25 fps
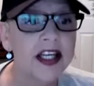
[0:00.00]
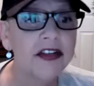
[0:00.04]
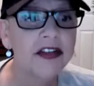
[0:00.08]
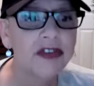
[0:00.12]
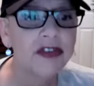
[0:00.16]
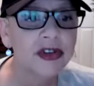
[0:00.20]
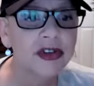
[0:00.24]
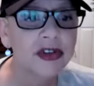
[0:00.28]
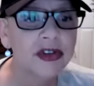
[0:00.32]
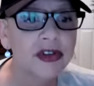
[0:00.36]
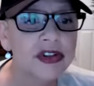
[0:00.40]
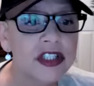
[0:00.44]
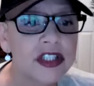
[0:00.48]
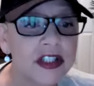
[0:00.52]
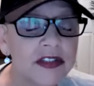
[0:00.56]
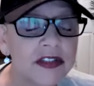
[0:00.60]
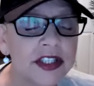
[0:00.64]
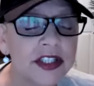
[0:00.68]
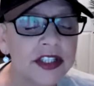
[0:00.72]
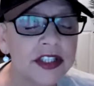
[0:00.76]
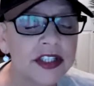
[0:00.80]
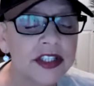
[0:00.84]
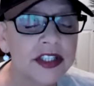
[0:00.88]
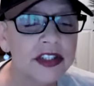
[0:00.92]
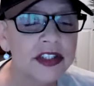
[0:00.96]
if your
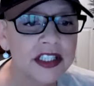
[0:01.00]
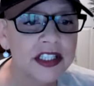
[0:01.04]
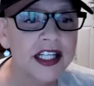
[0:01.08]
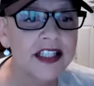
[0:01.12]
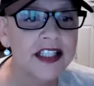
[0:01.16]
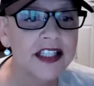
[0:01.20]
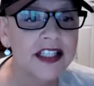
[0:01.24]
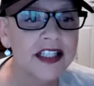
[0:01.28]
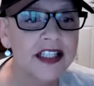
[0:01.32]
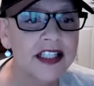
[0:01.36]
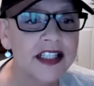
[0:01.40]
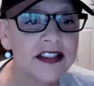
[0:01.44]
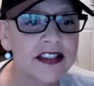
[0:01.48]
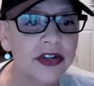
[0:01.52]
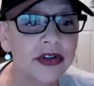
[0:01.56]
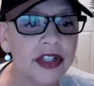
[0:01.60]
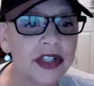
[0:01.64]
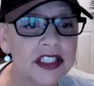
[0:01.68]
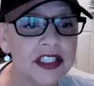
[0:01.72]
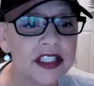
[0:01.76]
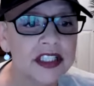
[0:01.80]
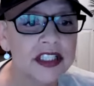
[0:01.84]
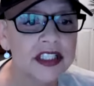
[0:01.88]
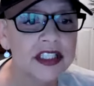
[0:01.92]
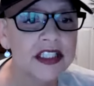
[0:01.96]
self care today is that
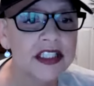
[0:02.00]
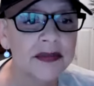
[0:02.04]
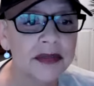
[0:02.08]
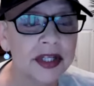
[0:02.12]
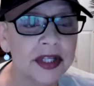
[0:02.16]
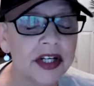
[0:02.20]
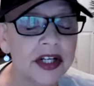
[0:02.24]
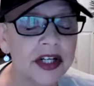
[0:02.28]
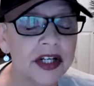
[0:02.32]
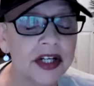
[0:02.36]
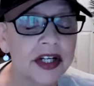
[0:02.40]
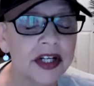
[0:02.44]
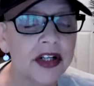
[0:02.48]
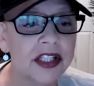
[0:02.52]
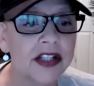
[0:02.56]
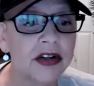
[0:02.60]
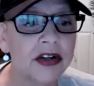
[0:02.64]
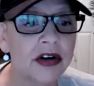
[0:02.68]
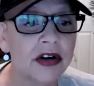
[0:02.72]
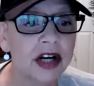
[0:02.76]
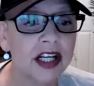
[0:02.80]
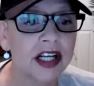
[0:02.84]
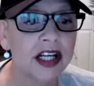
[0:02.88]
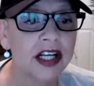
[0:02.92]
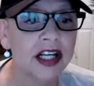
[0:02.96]
you're going to stay in bed all
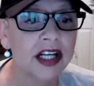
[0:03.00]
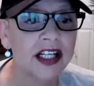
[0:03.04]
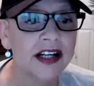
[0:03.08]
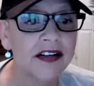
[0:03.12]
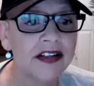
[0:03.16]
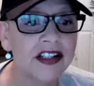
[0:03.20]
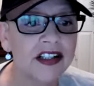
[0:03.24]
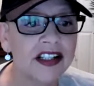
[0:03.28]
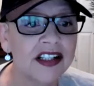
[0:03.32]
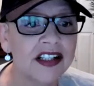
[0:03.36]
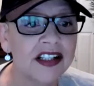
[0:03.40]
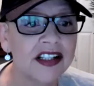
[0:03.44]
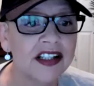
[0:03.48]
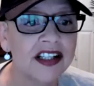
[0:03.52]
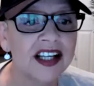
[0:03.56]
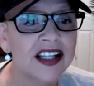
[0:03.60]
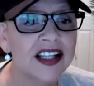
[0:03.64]
day and cry it out,